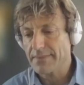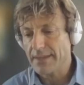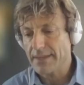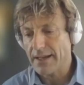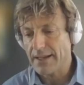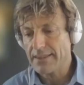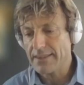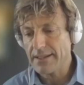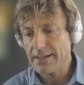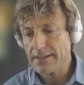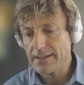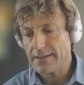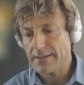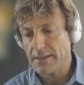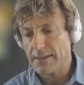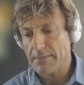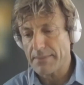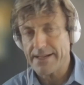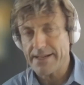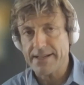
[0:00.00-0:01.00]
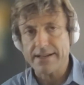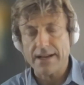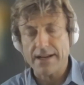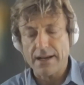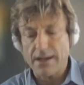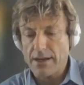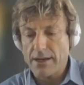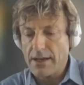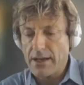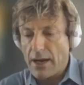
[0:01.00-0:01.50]
I think
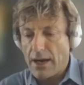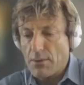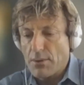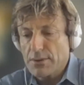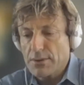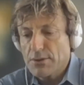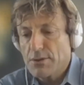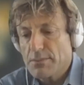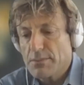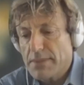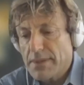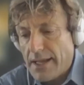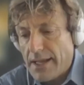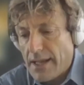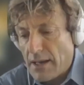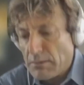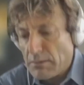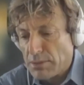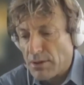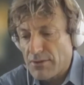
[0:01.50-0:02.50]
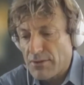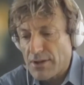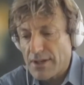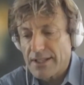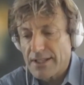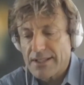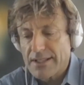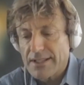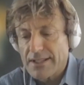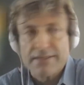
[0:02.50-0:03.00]
I wanted to be
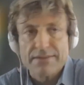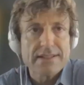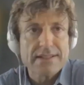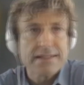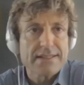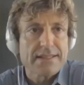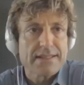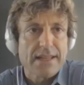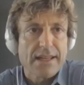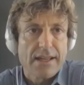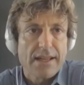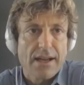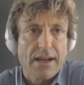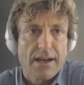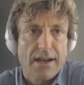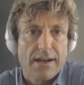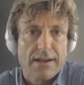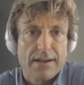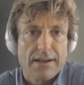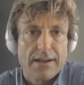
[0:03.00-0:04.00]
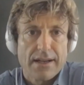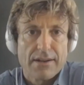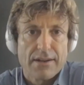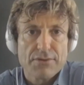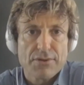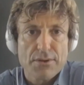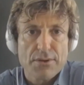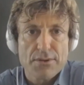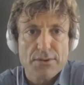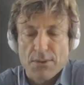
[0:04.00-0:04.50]
provocative, let's say, and
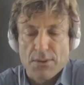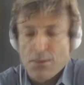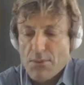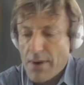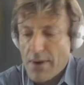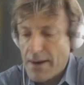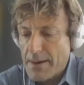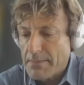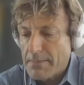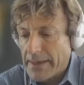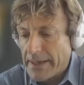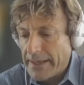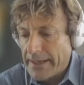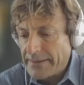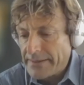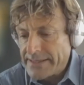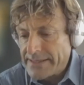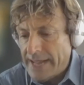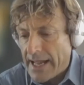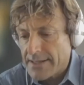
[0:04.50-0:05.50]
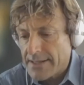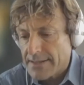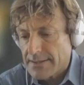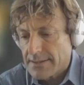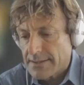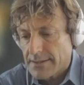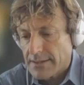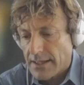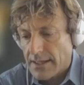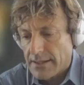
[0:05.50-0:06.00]
focus on one main
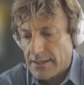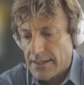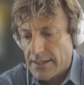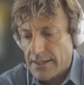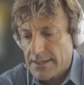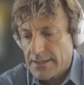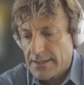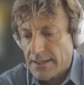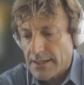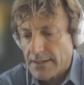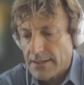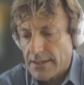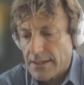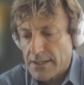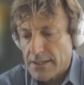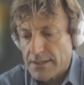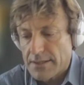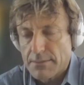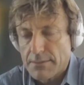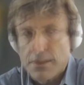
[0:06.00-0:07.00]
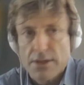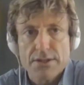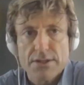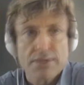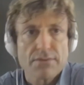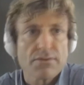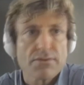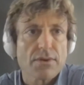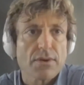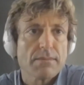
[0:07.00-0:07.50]
lesson, at least that is
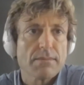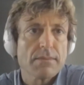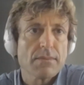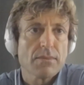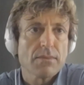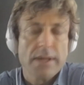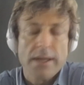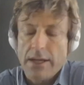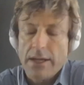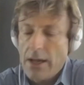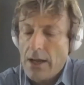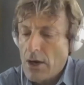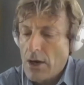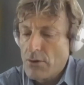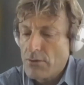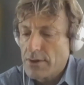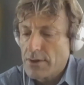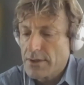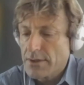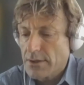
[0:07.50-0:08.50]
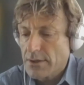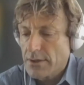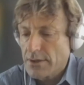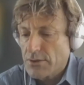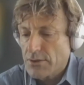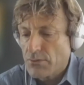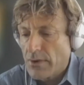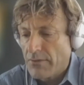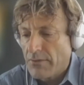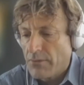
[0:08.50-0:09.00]
emerging from the
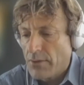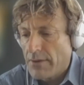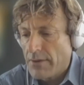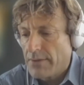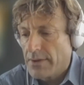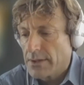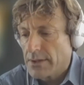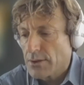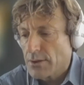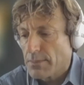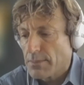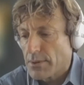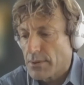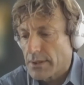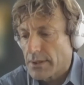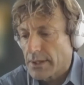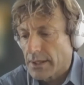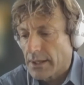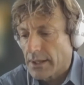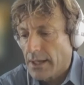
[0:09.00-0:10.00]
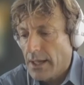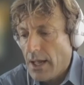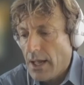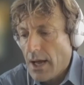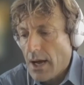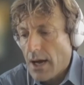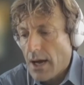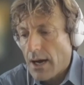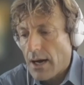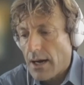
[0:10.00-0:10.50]
research we've been supporting,
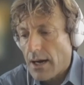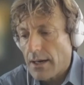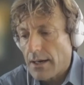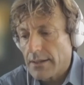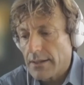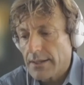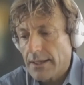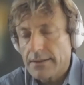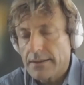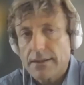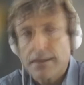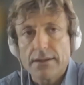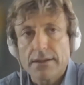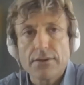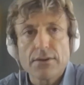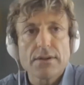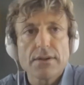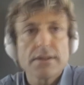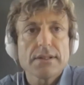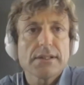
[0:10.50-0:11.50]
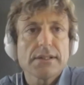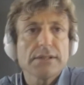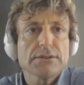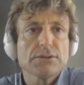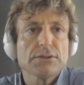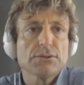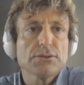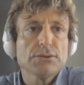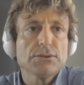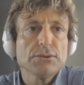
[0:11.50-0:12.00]
that in order
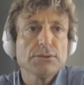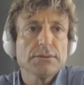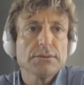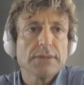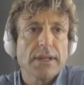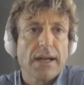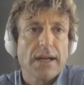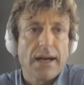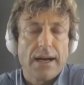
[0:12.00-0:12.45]
to